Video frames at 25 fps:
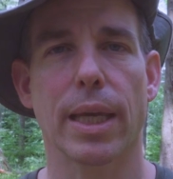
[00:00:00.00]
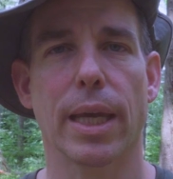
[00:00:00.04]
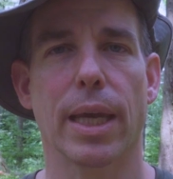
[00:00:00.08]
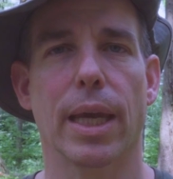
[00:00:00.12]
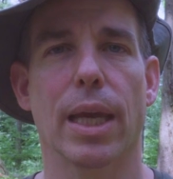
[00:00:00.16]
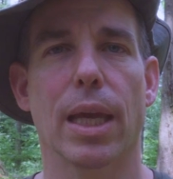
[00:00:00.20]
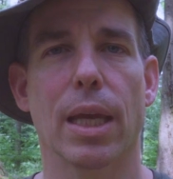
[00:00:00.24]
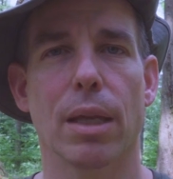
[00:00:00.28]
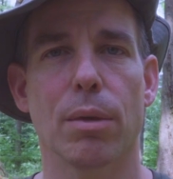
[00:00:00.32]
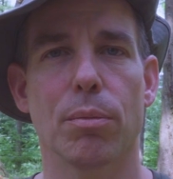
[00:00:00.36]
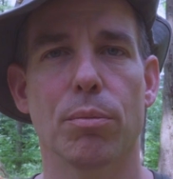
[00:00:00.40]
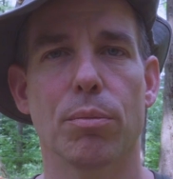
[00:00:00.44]

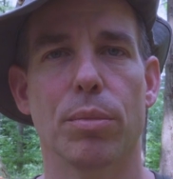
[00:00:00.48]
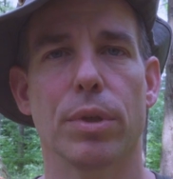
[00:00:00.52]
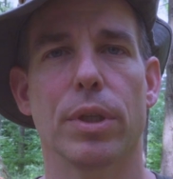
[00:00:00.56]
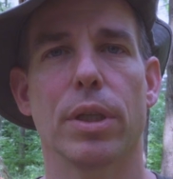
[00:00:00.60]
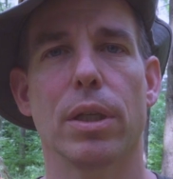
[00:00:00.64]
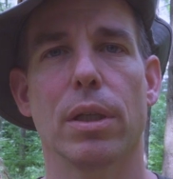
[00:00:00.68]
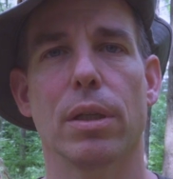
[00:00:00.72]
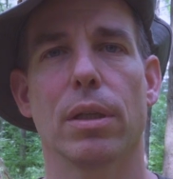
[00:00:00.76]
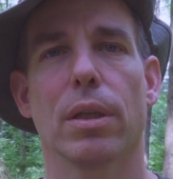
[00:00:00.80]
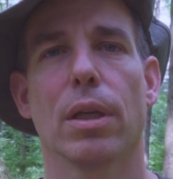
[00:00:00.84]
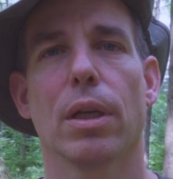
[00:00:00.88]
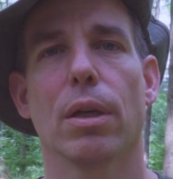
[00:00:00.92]
can
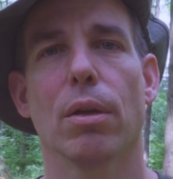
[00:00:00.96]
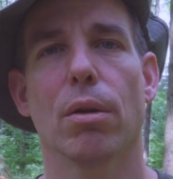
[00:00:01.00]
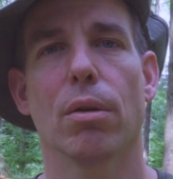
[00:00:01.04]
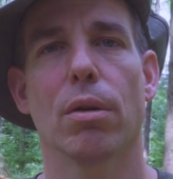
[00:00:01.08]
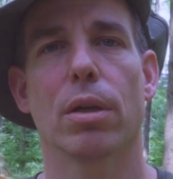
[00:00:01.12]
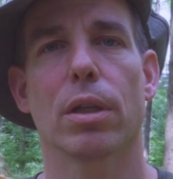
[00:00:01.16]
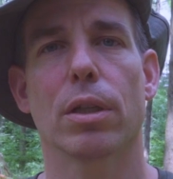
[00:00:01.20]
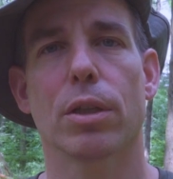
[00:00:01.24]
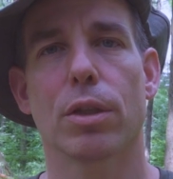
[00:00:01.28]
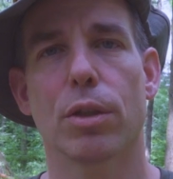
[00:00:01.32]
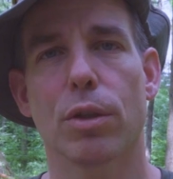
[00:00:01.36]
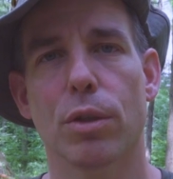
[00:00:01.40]
be
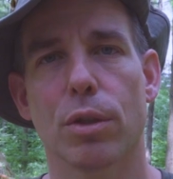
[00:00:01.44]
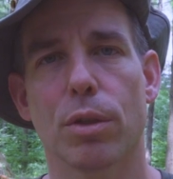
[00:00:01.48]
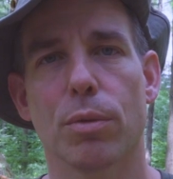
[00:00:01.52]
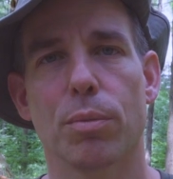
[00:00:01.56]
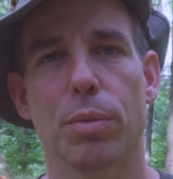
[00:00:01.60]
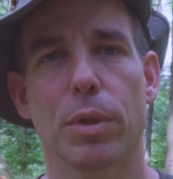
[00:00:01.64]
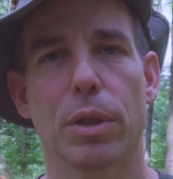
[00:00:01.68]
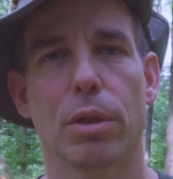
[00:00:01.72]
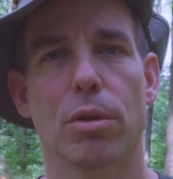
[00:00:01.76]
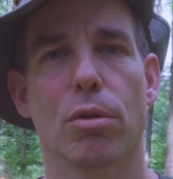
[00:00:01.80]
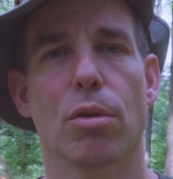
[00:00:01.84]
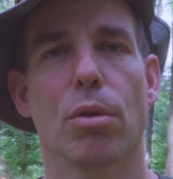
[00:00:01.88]
or could
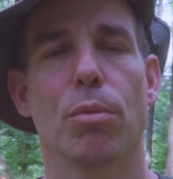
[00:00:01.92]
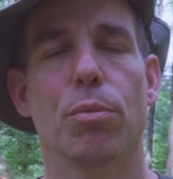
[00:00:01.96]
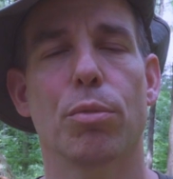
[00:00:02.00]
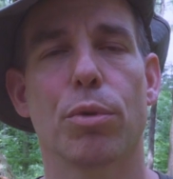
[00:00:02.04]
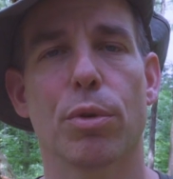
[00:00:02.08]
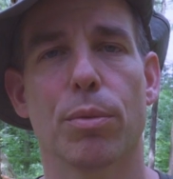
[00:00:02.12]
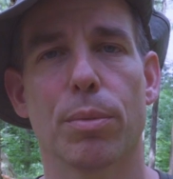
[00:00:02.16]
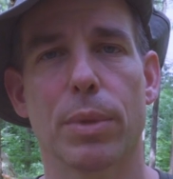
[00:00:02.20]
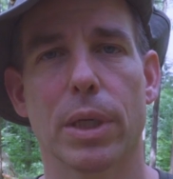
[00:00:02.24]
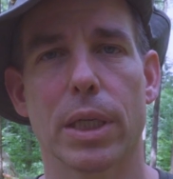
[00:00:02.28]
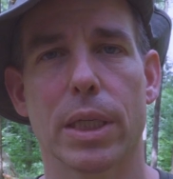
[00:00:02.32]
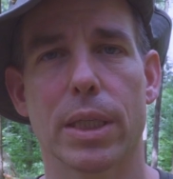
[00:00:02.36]
be
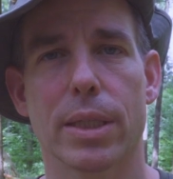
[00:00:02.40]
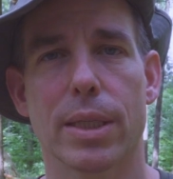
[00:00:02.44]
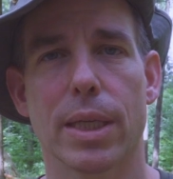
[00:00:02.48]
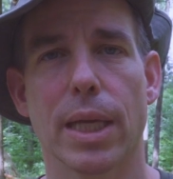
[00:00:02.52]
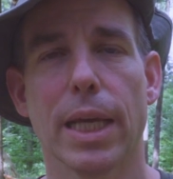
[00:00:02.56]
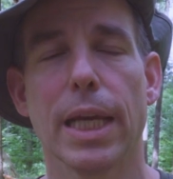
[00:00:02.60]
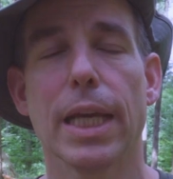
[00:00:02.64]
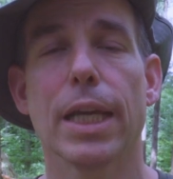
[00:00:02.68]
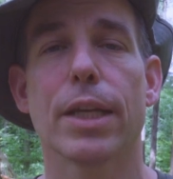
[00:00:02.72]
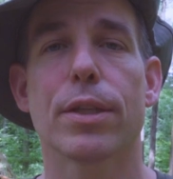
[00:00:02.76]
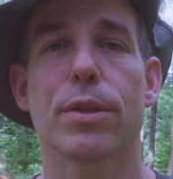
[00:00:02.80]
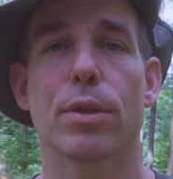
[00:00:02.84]
compromised.
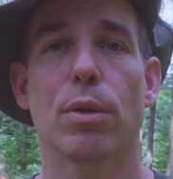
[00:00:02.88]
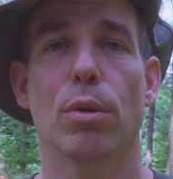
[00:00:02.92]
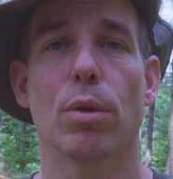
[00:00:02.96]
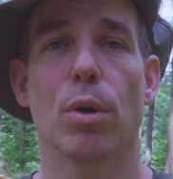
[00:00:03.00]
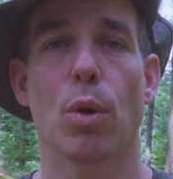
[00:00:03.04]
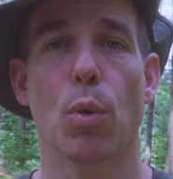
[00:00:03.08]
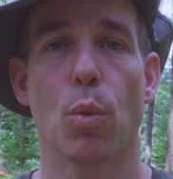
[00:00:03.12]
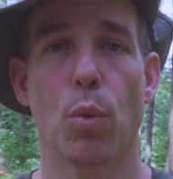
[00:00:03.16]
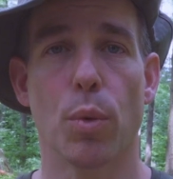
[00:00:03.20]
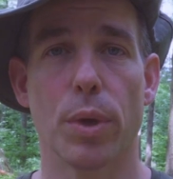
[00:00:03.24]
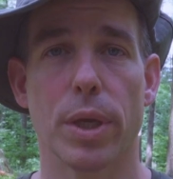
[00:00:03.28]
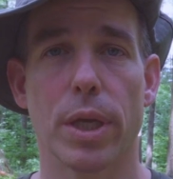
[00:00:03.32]
So
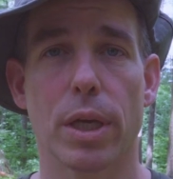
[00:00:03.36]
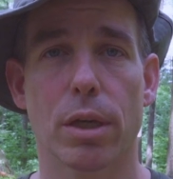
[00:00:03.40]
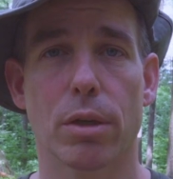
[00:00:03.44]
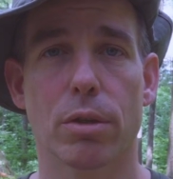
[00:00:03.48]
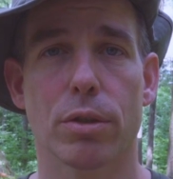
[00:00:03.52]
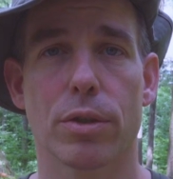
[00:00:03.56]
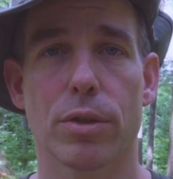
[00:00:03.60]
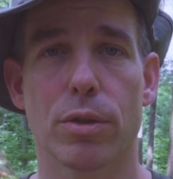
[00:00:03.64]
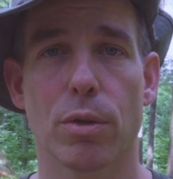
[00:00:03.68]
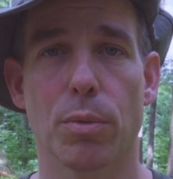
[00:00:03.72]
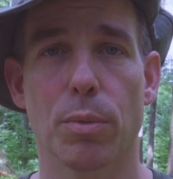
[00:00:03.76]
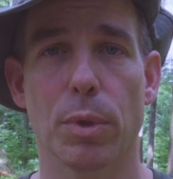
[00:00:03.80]
we are
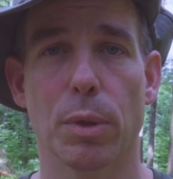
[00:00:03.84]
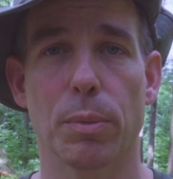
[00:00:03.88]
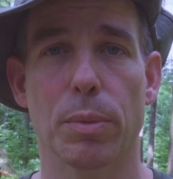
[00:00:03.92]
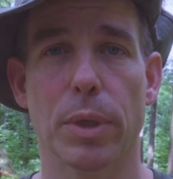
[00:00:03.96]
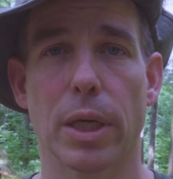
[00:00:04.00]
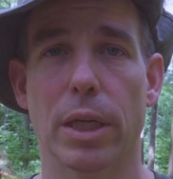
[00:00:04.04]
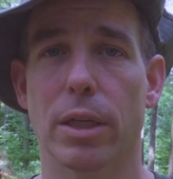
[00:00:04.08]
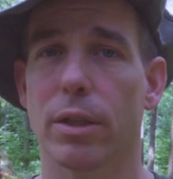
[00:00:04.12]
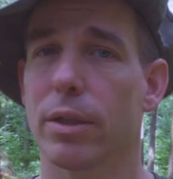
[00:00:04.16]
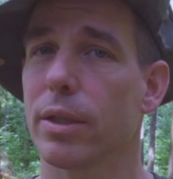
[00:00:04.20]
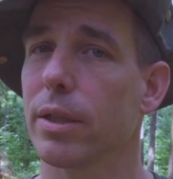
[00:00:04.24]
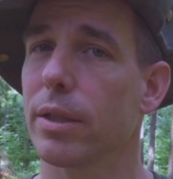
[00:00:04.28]
consuming
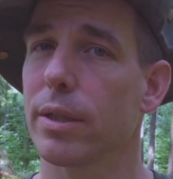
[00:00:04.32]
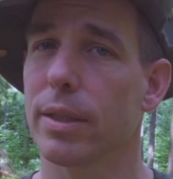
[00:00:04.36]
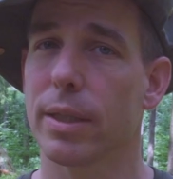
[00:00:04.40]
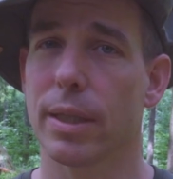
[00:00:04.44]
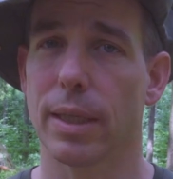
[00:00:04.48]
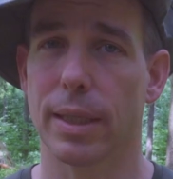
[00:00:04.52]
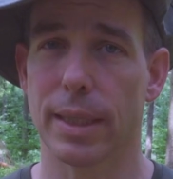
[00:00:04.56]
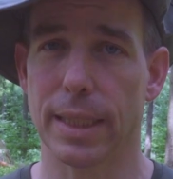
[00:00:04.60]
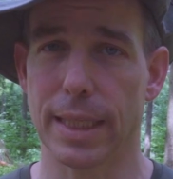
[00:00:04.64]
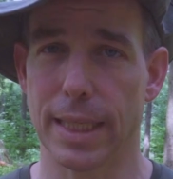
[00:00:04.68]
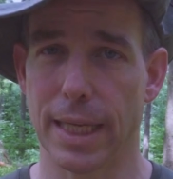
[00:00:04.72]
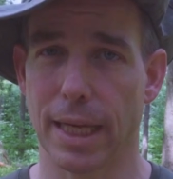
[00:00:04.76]
binaries,
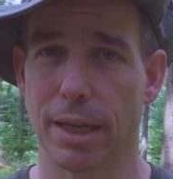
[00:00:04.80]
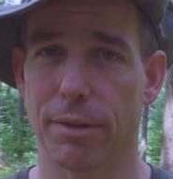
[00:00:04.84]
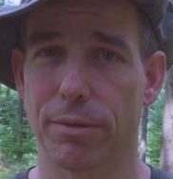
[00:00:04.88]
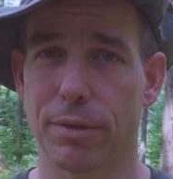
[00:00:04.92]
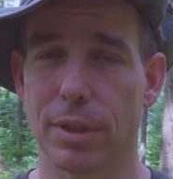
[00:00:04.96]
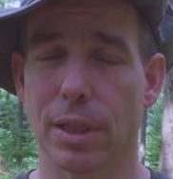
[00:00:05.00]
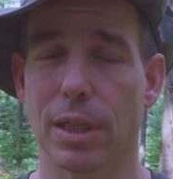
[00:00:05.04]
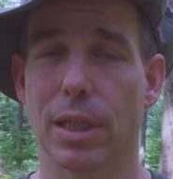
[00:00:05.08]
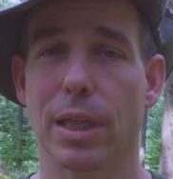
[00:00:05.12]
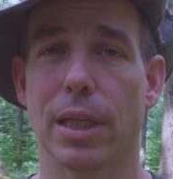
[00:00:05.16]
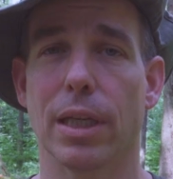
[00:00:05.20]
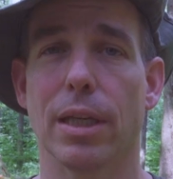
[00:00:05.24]

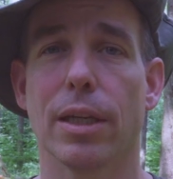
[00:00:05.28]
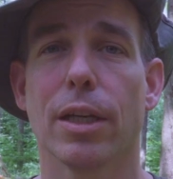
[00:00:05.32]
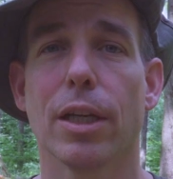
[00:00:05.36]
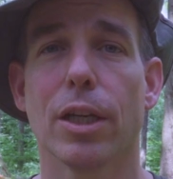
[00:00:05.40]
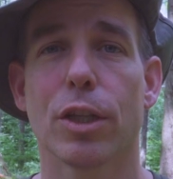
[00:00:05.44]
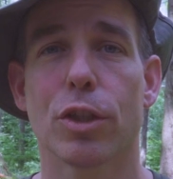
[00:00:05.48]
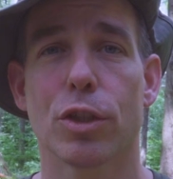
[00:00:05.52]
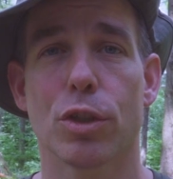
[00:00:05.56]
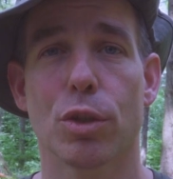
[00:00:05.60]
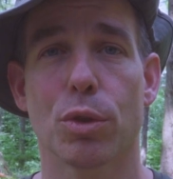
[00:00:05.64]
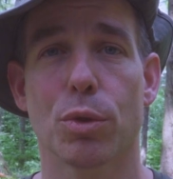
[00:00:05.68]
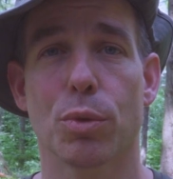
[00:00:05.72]
definitely.
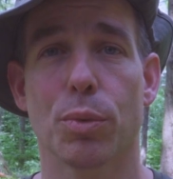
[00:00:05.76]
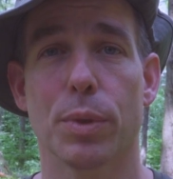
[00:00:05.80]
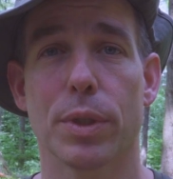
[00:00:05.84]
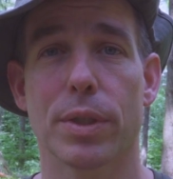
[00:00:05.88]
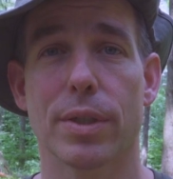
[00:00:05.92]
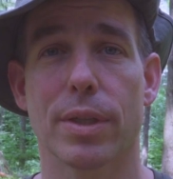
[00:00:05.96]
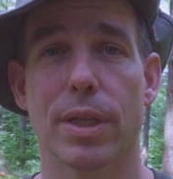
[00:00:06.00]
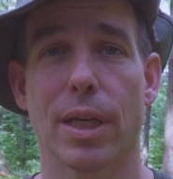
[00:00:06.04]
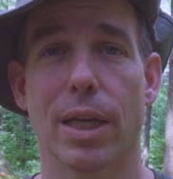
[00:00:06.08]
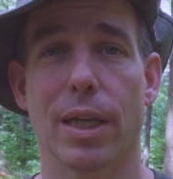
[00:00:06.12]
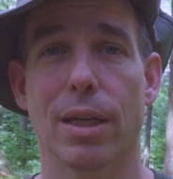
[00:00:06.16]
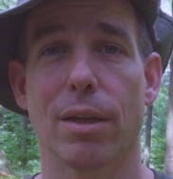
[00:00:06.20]
Should we
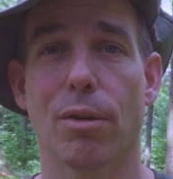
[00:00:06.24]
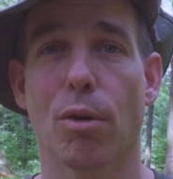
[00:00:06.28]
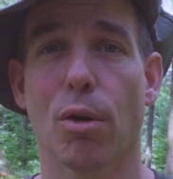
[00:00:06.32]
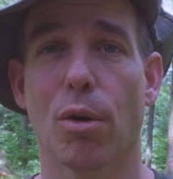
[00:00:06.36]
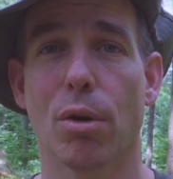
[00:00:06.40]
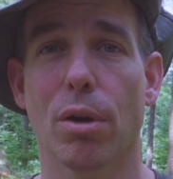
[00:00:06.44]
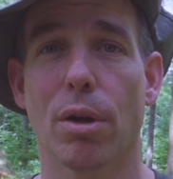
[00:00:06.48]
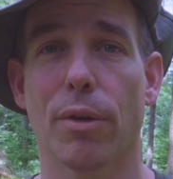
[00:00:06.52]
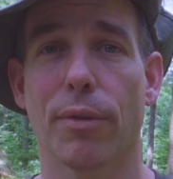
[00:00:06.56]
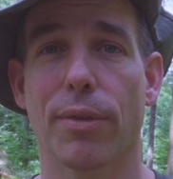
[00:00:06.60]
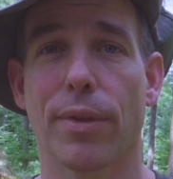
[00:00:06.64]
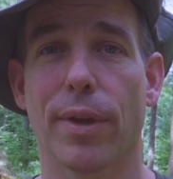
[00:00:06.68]
scan
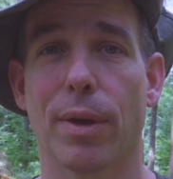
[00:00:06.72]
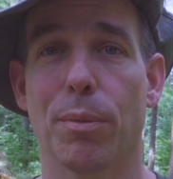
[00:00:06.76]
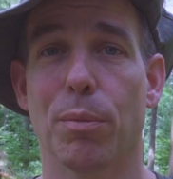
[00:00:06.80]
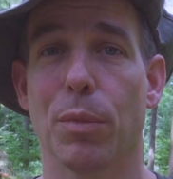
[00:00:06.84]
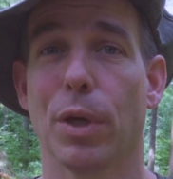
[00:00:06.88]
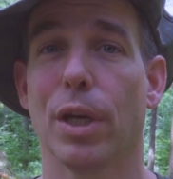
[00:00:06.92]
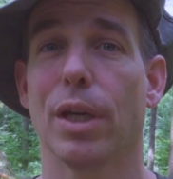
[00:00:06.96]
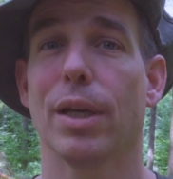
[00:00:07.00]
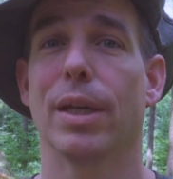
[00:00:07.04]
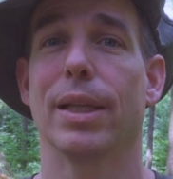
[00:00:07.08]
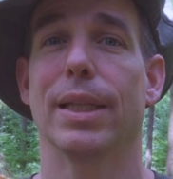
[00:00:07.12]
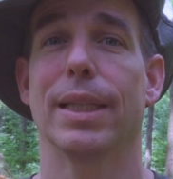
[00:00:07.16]
all of them?
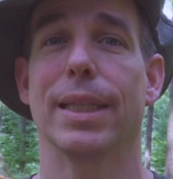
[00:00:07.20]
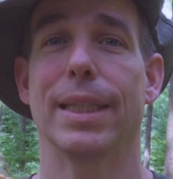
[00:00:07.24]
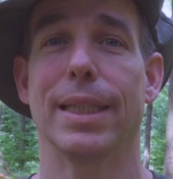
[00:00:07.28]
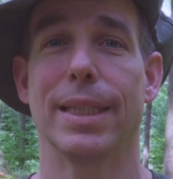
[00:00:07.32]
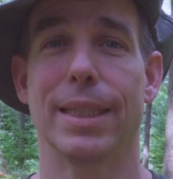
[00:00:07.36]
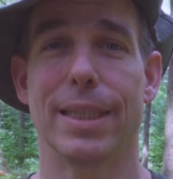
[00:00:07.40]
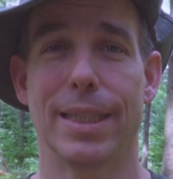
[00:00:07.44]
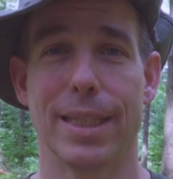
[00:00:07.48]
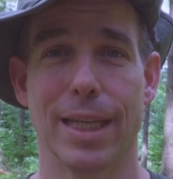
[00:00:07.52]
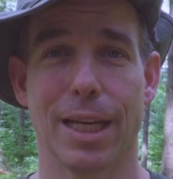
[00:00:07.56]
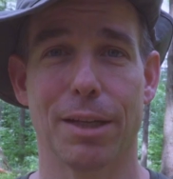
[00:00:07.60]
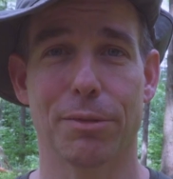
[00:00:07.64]

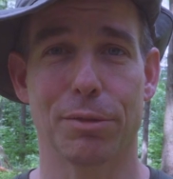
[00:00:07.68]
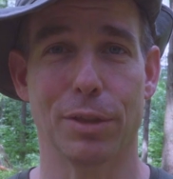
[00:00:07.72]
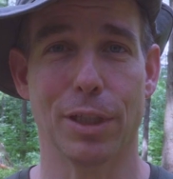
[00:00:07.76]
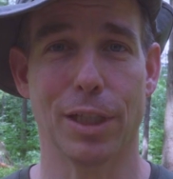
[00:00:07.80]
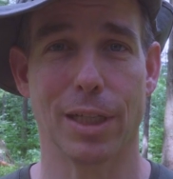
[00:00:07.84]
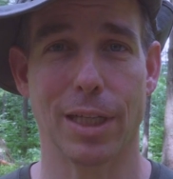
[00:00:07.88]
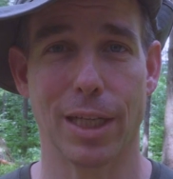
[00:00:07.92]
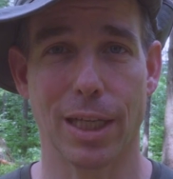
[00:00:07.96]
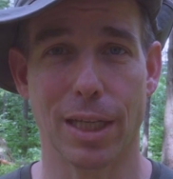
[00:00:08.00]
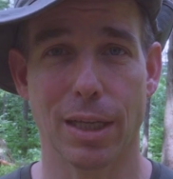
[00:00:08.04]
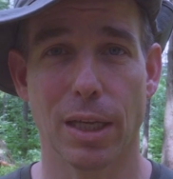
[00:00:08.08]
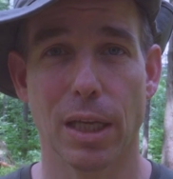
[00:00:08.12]

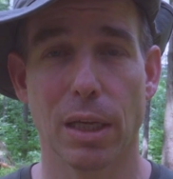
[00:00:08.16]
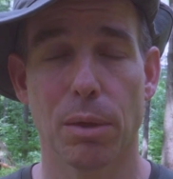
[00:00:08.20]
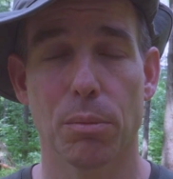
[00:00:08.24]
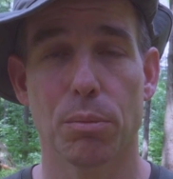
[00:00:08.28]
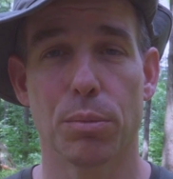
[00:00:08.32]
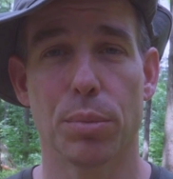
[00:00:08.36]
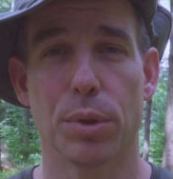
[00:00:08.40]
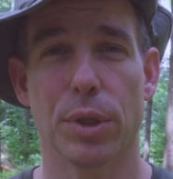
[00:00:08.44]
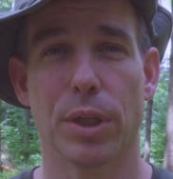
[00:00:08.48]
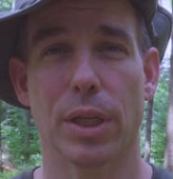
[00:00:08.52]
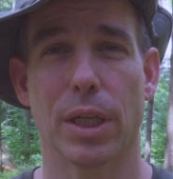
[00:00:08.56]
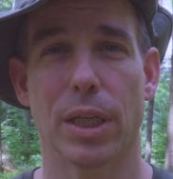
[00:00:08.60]
Definitely.
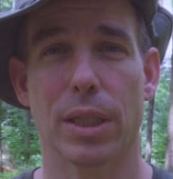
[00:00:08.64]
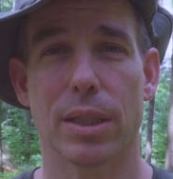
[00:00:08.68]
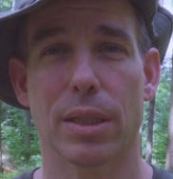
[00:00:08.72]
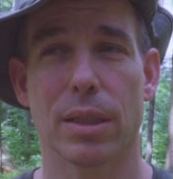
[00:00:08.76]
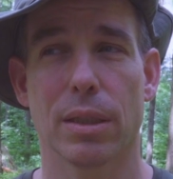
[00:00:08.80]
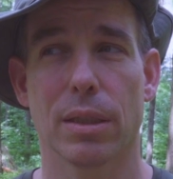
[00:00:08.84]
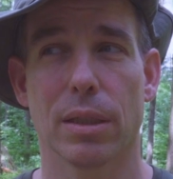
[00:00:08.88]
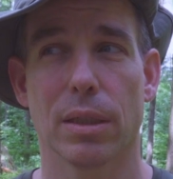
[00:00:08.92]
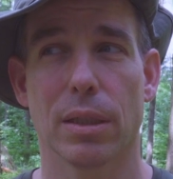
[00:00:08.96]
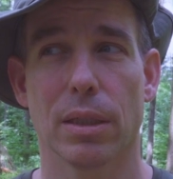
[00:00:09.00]
But